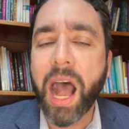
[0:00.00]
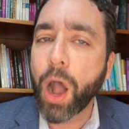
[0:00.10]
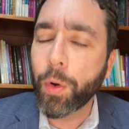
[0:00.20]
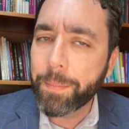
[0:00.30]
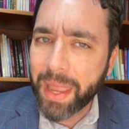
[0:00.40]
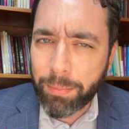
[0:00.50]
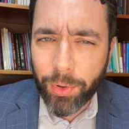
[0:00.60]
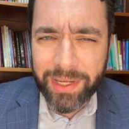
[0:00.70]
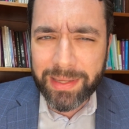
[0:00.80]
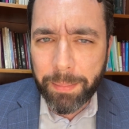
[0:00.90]
Our
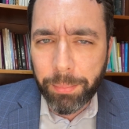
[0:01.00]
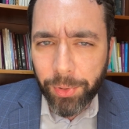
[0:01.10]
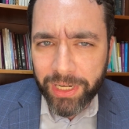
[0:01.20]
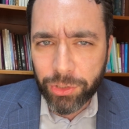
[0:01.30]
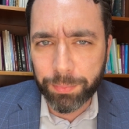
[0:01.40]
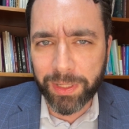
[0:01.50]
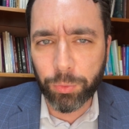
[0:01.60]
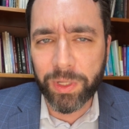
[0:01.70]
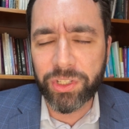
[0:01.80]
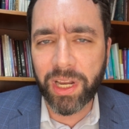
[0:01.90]
memory is a bridge
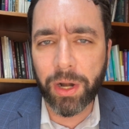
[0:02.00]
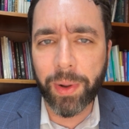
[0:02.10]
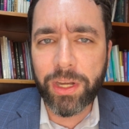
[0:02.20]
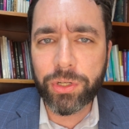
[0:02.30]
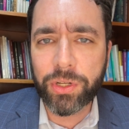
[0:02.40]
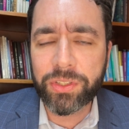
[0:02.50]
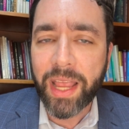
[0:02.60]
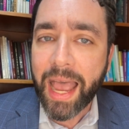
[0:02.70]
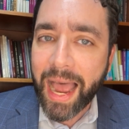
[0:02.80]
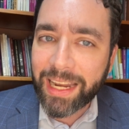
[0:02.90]
between generations,
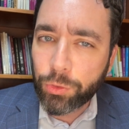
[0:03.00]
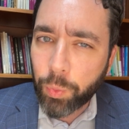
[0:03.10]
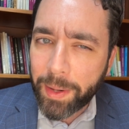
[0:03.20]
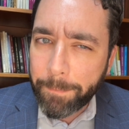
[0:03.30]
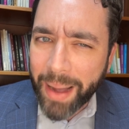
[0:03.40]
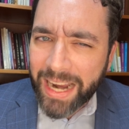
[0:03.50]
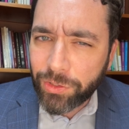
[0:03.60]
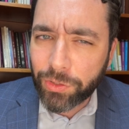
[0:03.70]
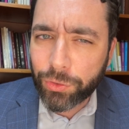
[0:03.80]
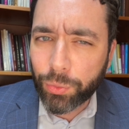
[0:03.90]
and it's what
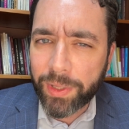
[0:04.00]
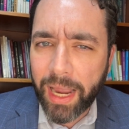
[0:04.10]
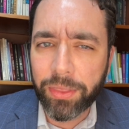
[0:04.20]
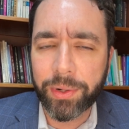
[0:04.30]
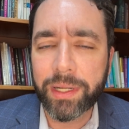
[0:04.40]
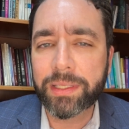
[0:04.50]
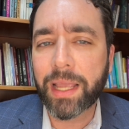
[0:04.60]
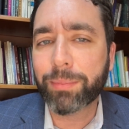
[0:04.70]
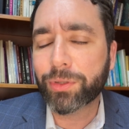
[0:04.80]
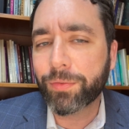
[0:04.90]
binds us together in
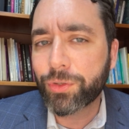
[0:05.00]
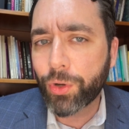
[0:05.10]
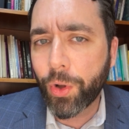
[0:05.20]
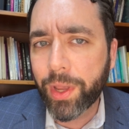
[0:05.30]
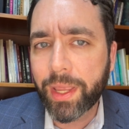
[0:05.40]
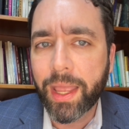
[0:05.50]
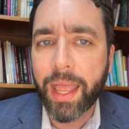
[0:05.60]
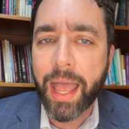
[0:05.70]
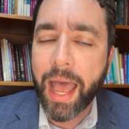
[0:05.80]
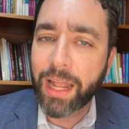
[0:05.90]
times of joy
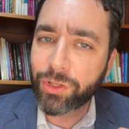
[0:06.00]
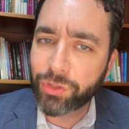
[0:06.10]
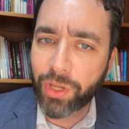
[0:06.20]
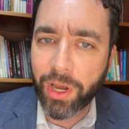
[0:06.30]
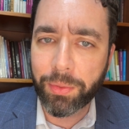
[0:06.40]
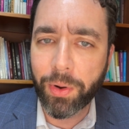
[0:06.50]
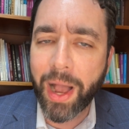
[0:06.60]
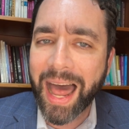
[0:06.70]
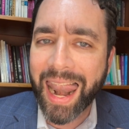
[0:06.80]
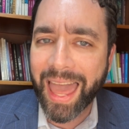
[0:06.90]
and sorrow
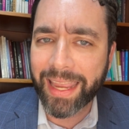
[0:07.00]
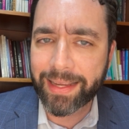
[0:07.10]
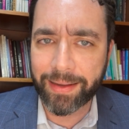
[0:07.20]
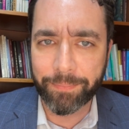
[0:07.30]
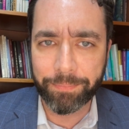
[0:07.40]
alike.